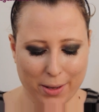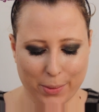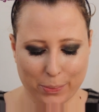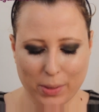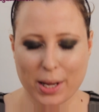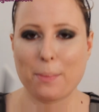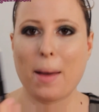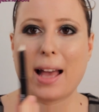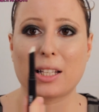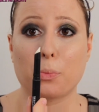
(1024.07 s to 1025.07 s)
my
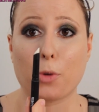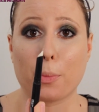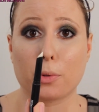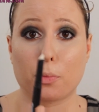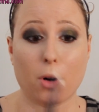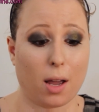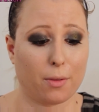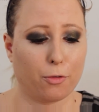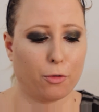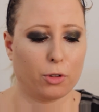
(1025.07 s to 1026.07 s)
MAC Prep and
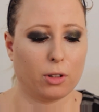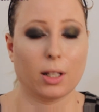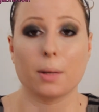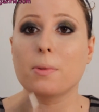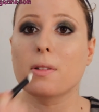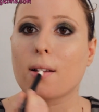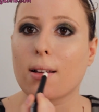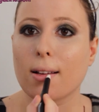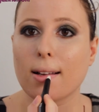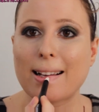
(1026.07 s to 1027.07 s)
Prime for the lips,
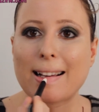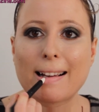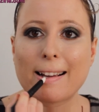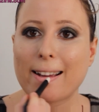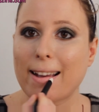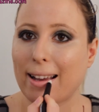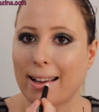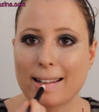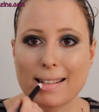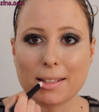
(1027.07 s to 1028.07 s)

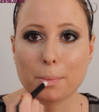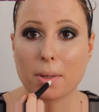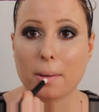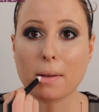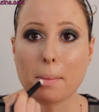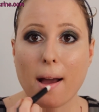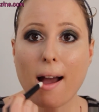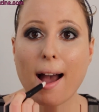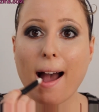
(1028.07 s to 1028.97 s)
just to prep them